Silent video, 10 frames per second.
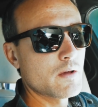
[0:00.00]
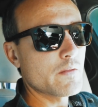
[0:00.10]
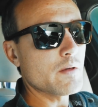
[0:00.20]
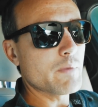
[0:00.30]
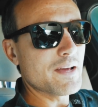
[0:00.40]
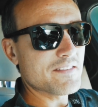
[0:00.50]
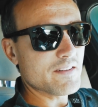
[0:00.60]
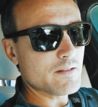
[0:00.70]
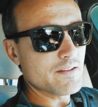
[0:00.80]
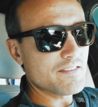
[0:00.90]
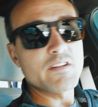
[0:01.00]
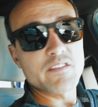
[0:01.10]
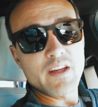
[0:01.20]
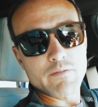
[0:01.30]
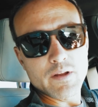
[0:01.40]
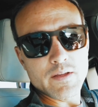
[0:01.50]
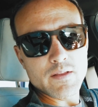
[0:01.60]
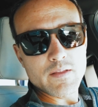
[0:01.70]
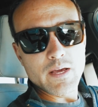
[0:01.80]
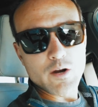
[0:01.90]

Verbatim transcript: that basically says everything that the